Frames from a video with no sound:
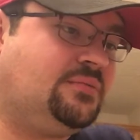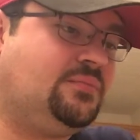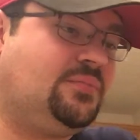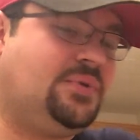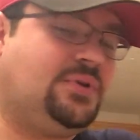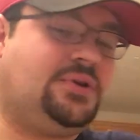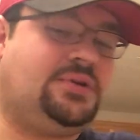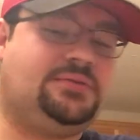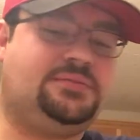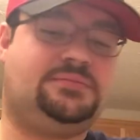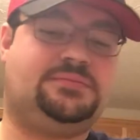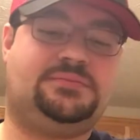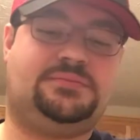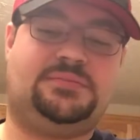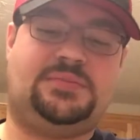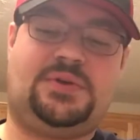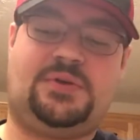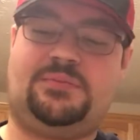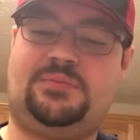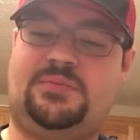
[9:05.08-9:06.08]
but
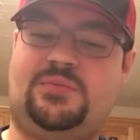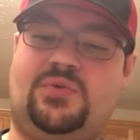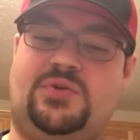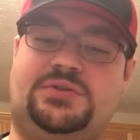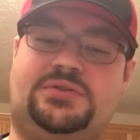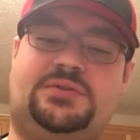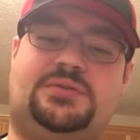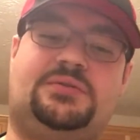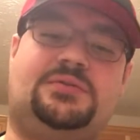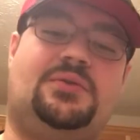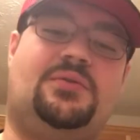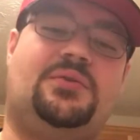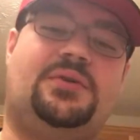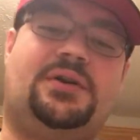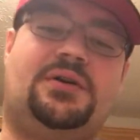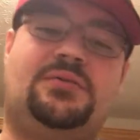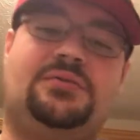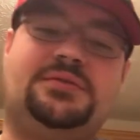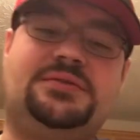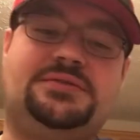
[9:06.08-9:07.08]
I wasn't going
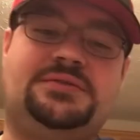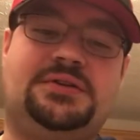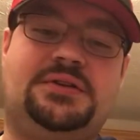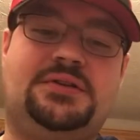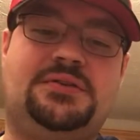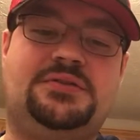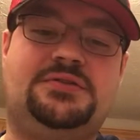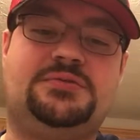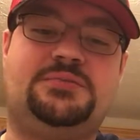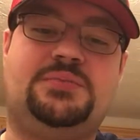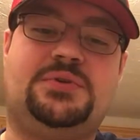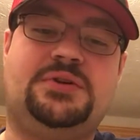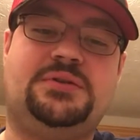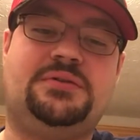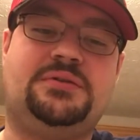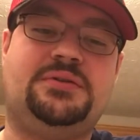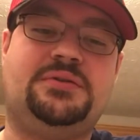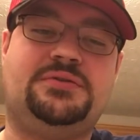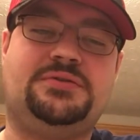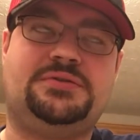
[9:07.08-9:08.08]
oldest to newest, but
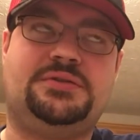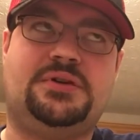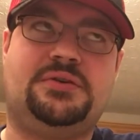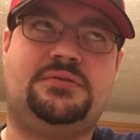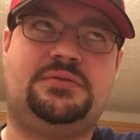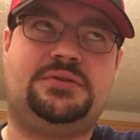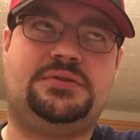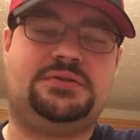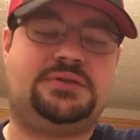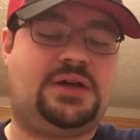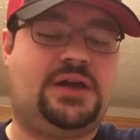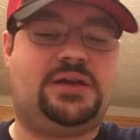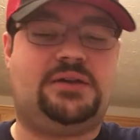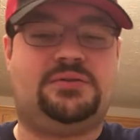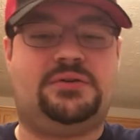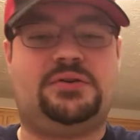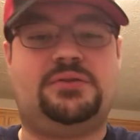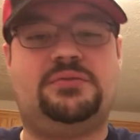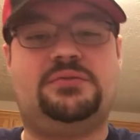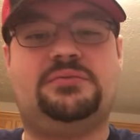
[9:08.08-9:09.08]
newest to oldest. I don't
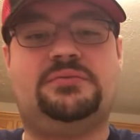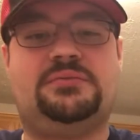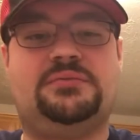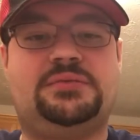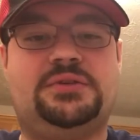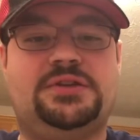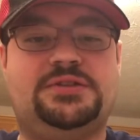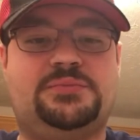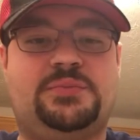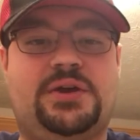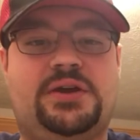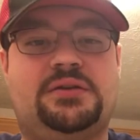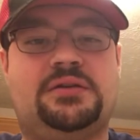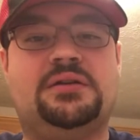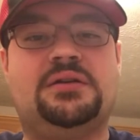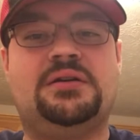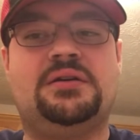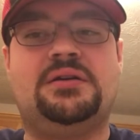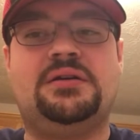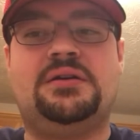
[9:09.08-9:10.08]
know. Doesn't matter.
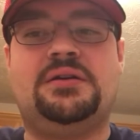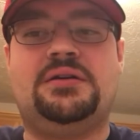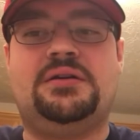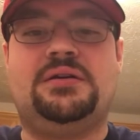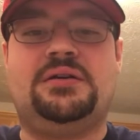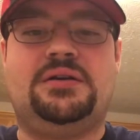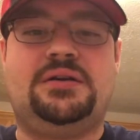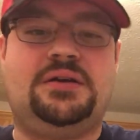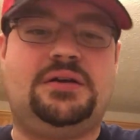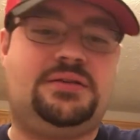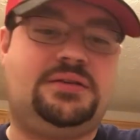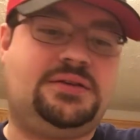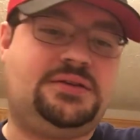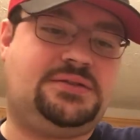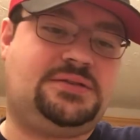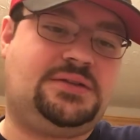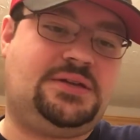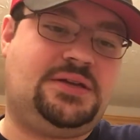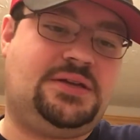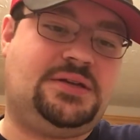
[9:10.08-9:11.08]

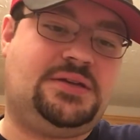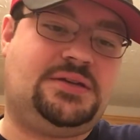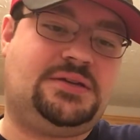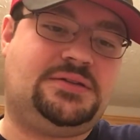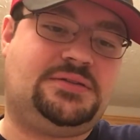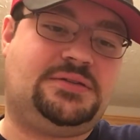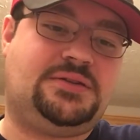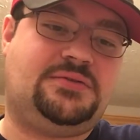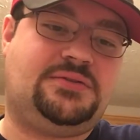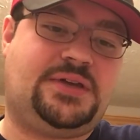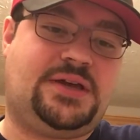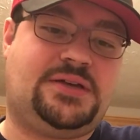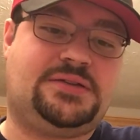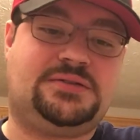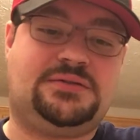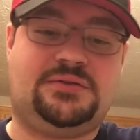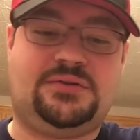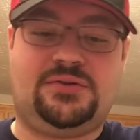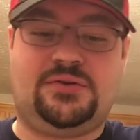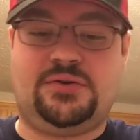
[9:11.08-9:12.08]
This is
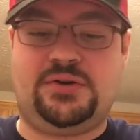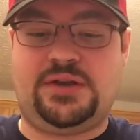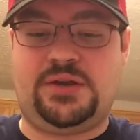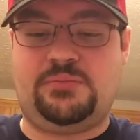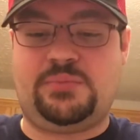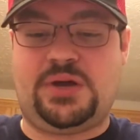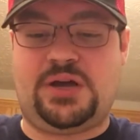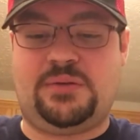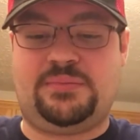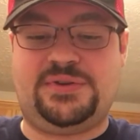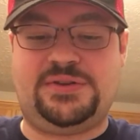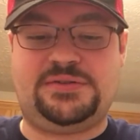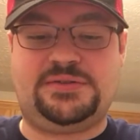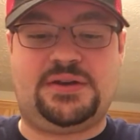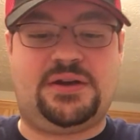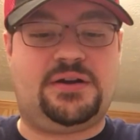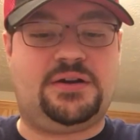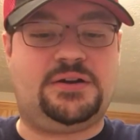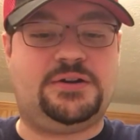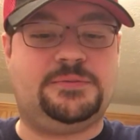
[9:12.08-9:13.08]
2003 Bobbity
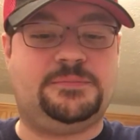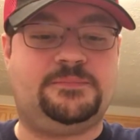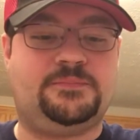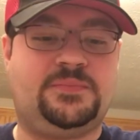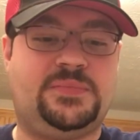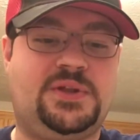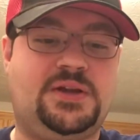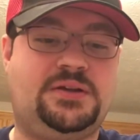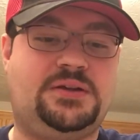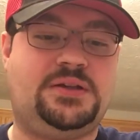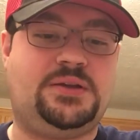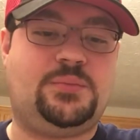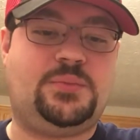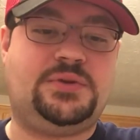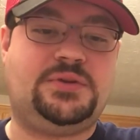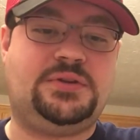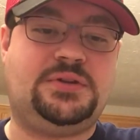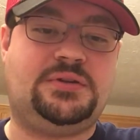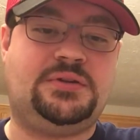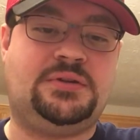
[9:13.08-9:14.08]
Saga
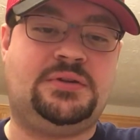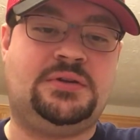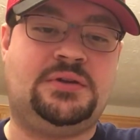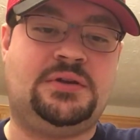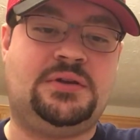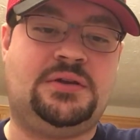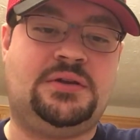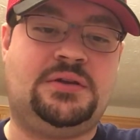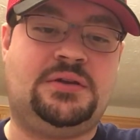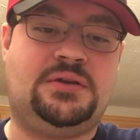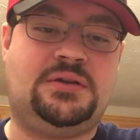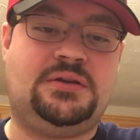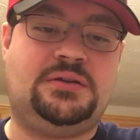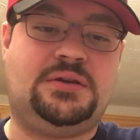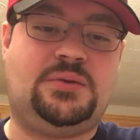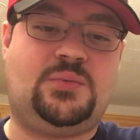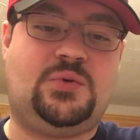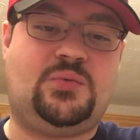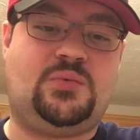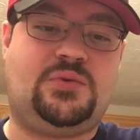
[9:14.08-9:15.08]
Unlimited,
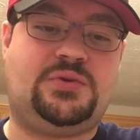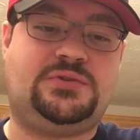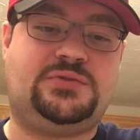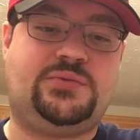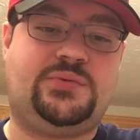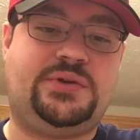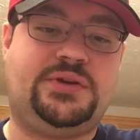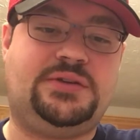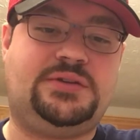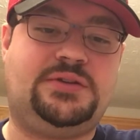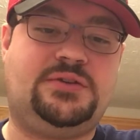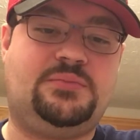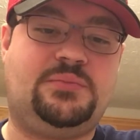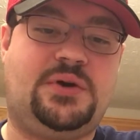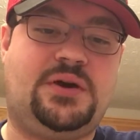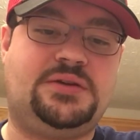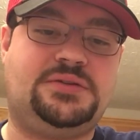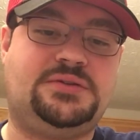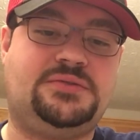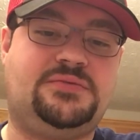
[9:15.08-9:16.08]
number 122
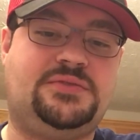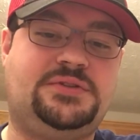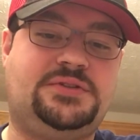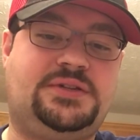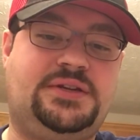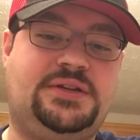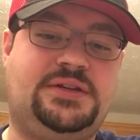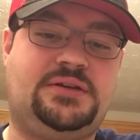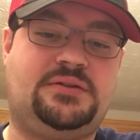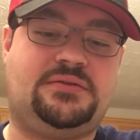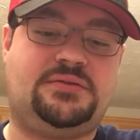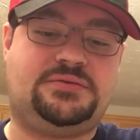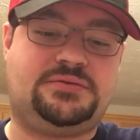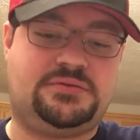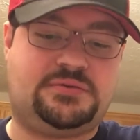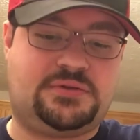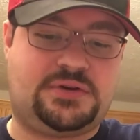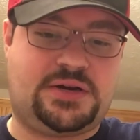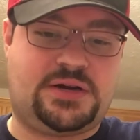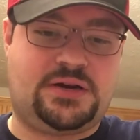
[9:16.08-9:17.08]
Majin Vegeta
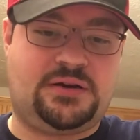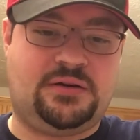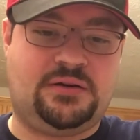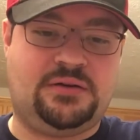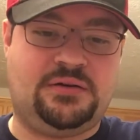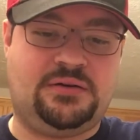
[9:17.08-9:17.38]
Ultra Rare.